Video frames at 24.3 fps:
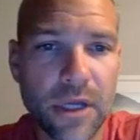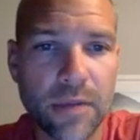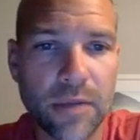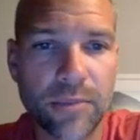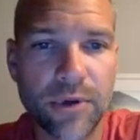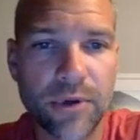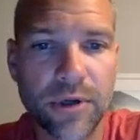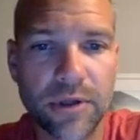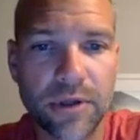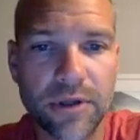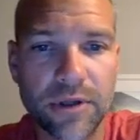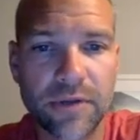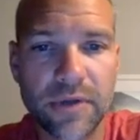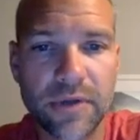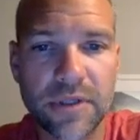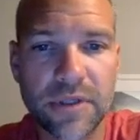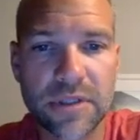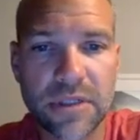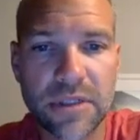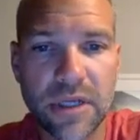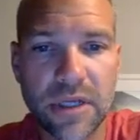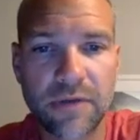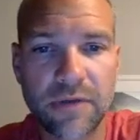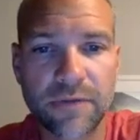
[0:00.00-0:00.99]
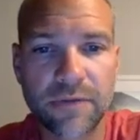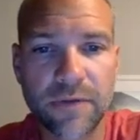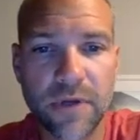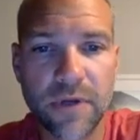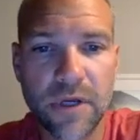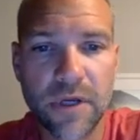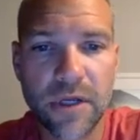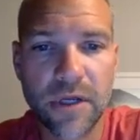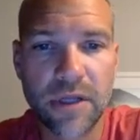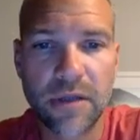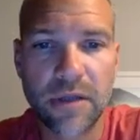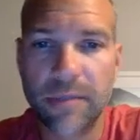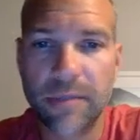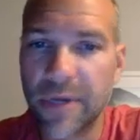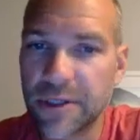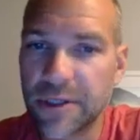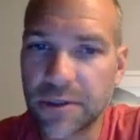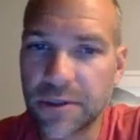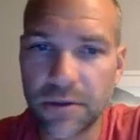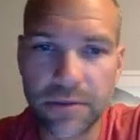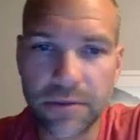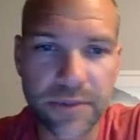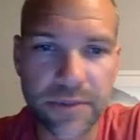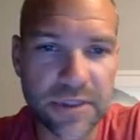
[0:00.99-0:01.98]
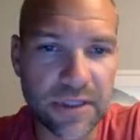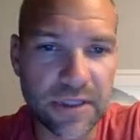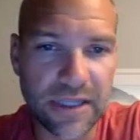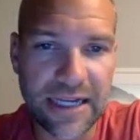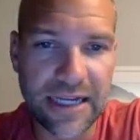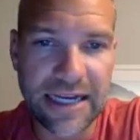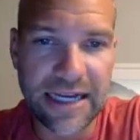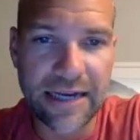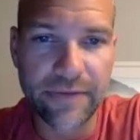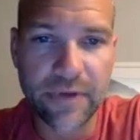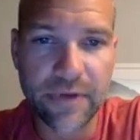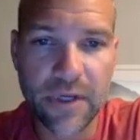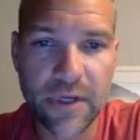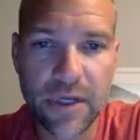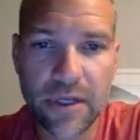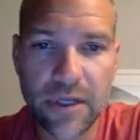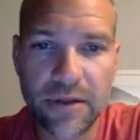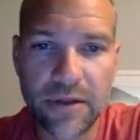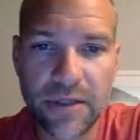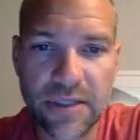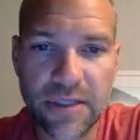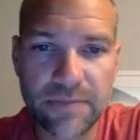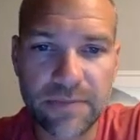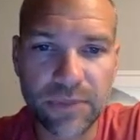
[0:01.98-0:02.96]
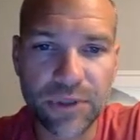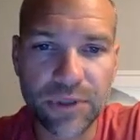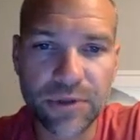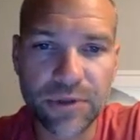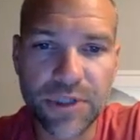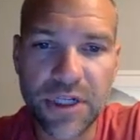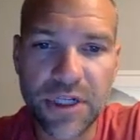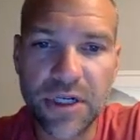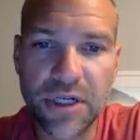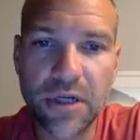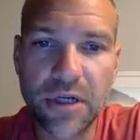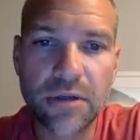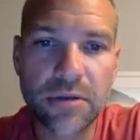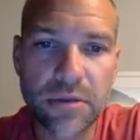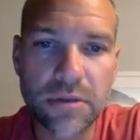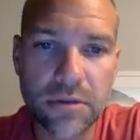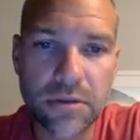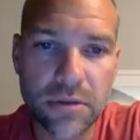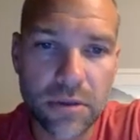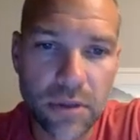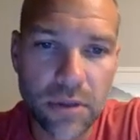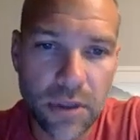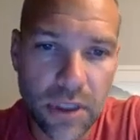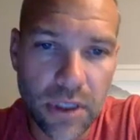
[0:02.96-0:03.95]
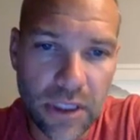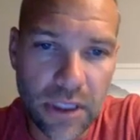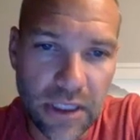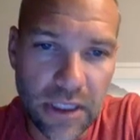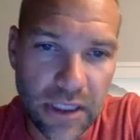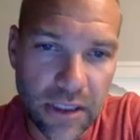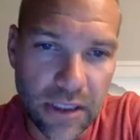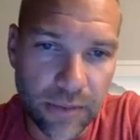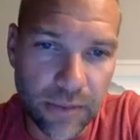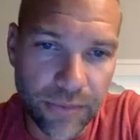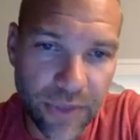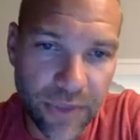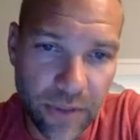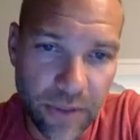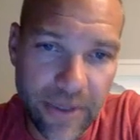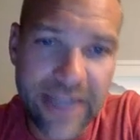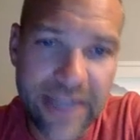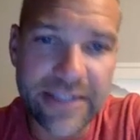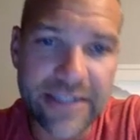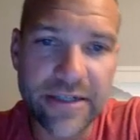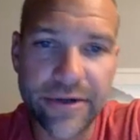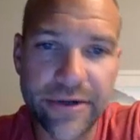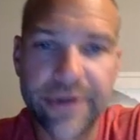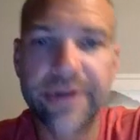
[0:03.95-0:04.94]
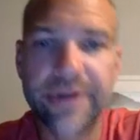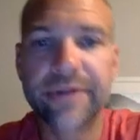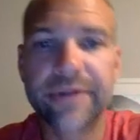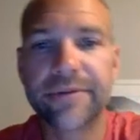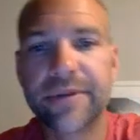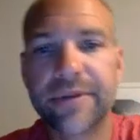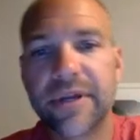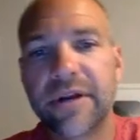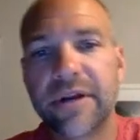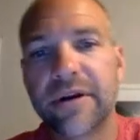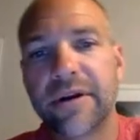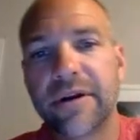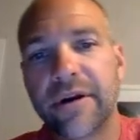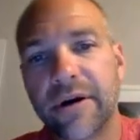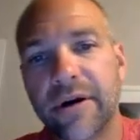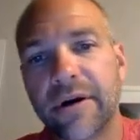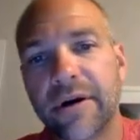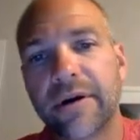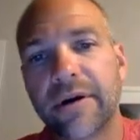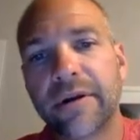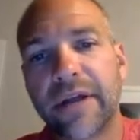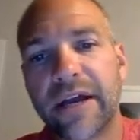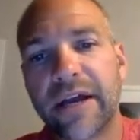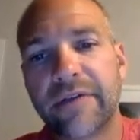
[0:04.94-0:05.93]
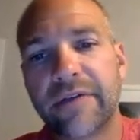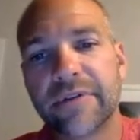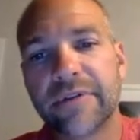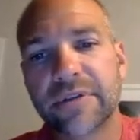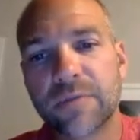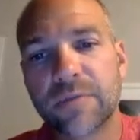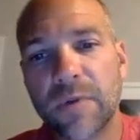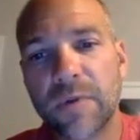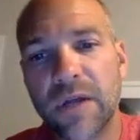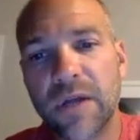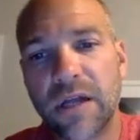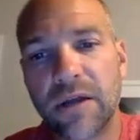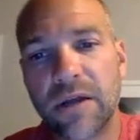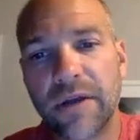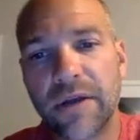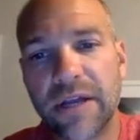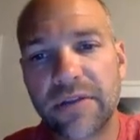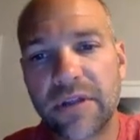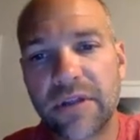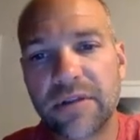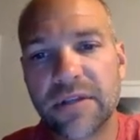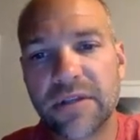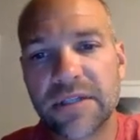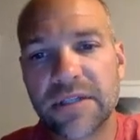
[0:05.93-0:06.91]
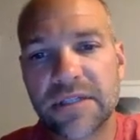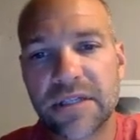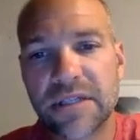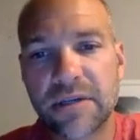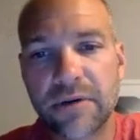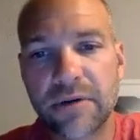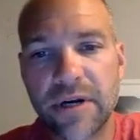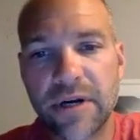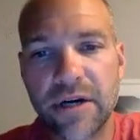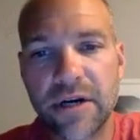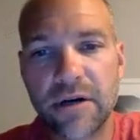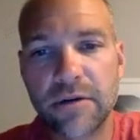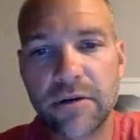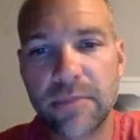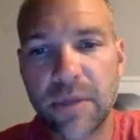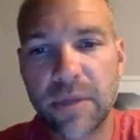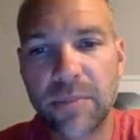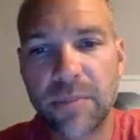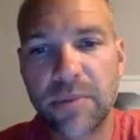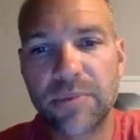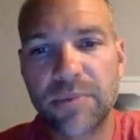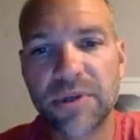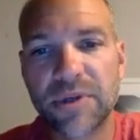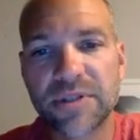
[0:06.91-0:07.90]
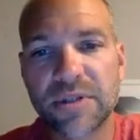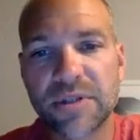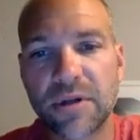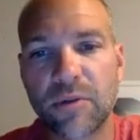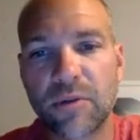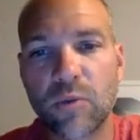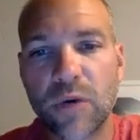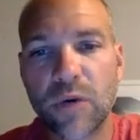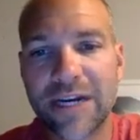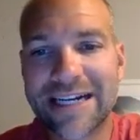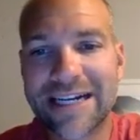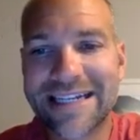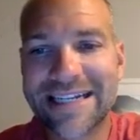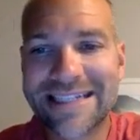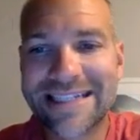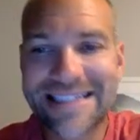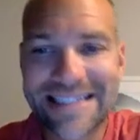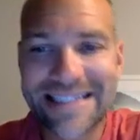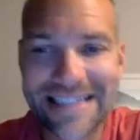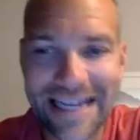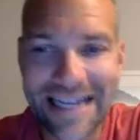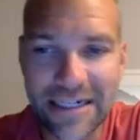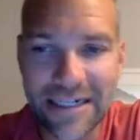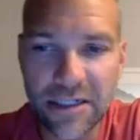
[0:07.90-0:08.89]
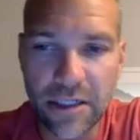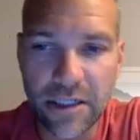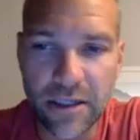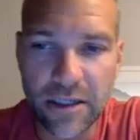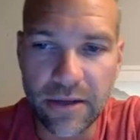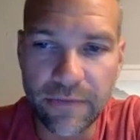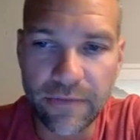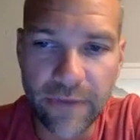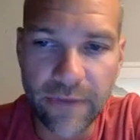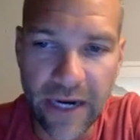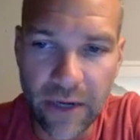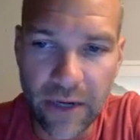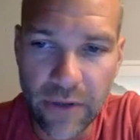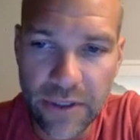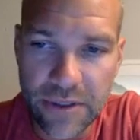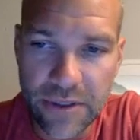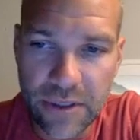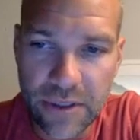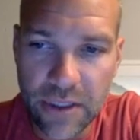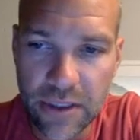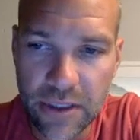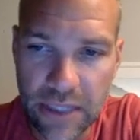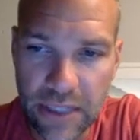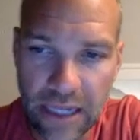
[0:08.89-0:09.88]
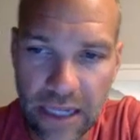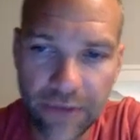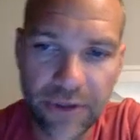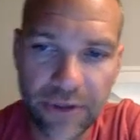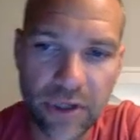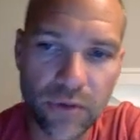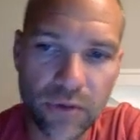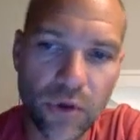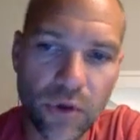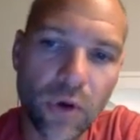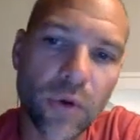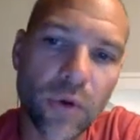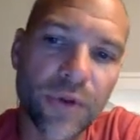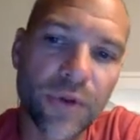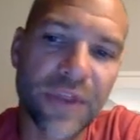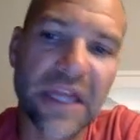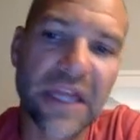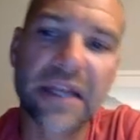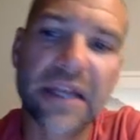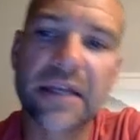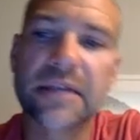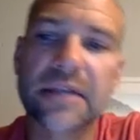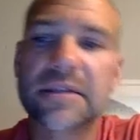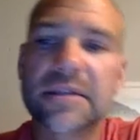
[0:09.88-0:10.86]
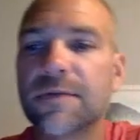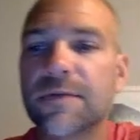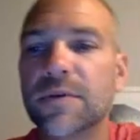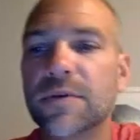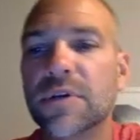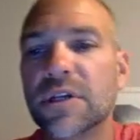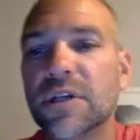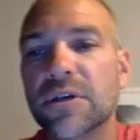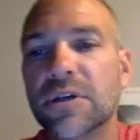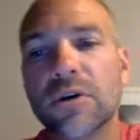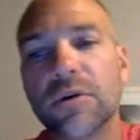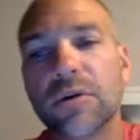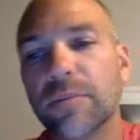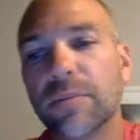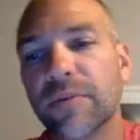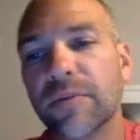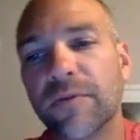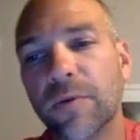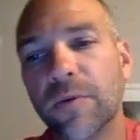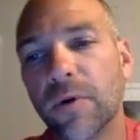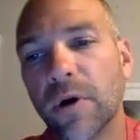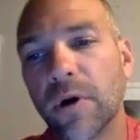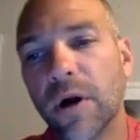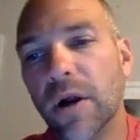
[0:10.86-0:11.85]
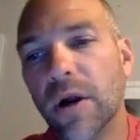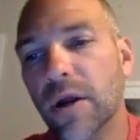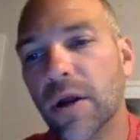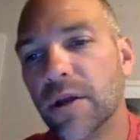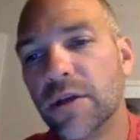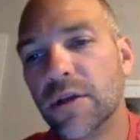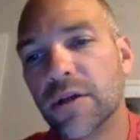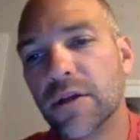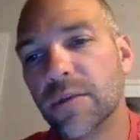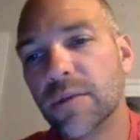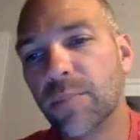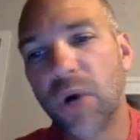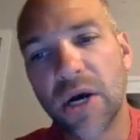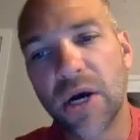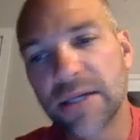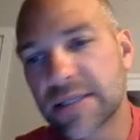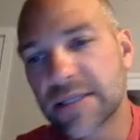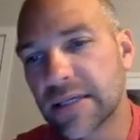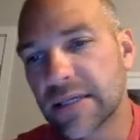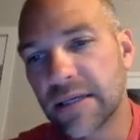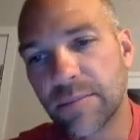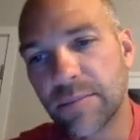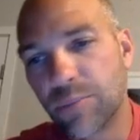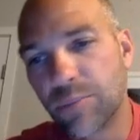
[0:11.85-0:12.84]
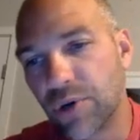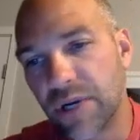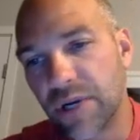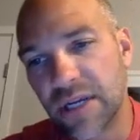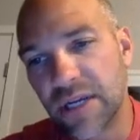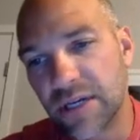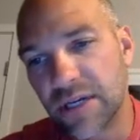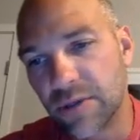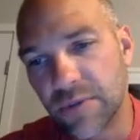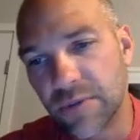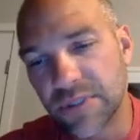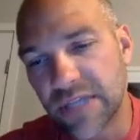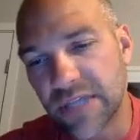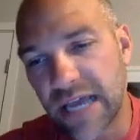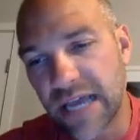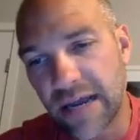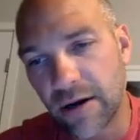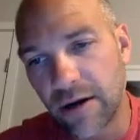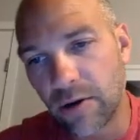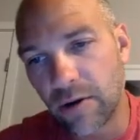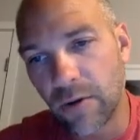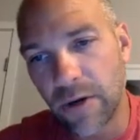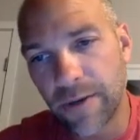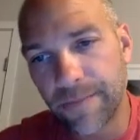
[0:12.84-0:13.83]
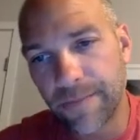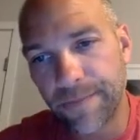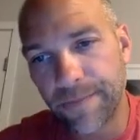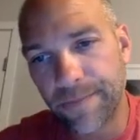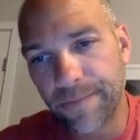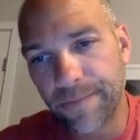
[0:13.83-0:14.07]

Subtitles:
Putting living stuff. The mushroom is alive. These blue Cheetos, they're bacteria. They are alive as well. And then this thing right here, you might be puzzled on what it is. It's actually a virus. And now that you know what that is, if you didn't know it before, you can pause it and put it into its category.